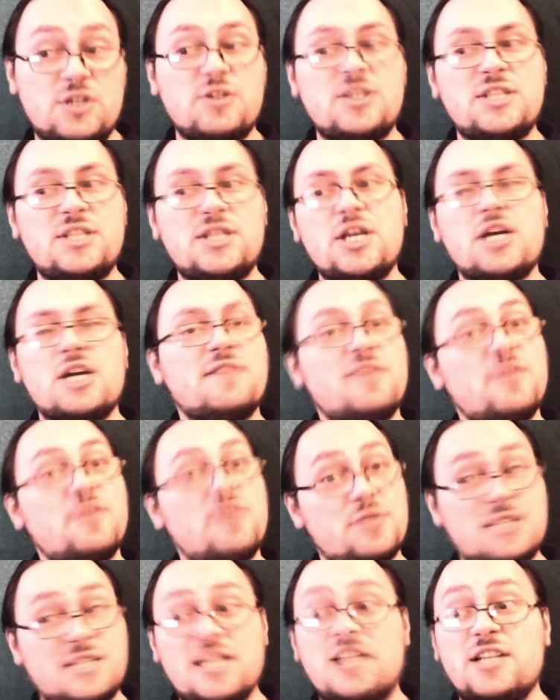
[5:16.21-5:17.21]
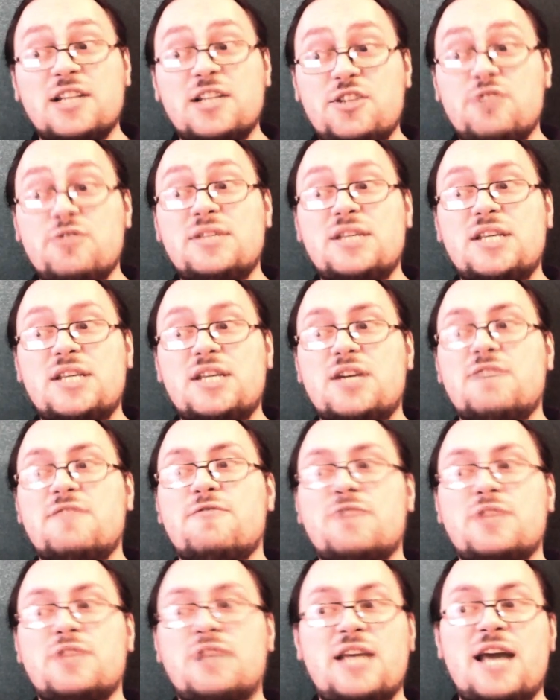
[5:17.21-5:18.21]
who served or still do serve
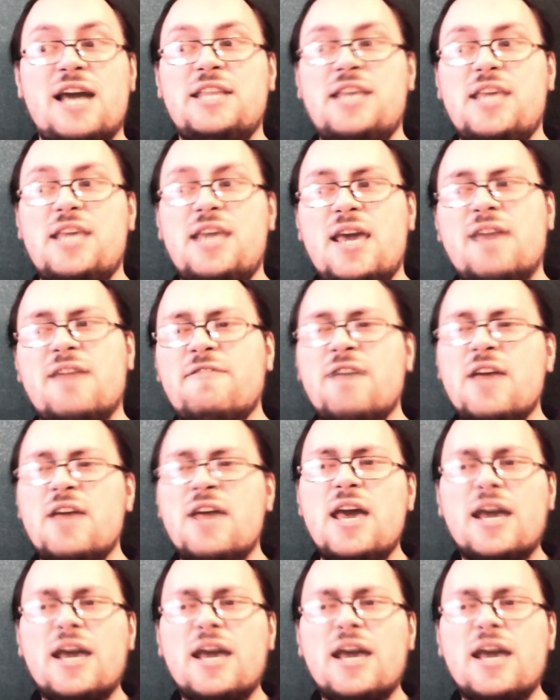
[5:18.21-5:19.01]
for the IDF,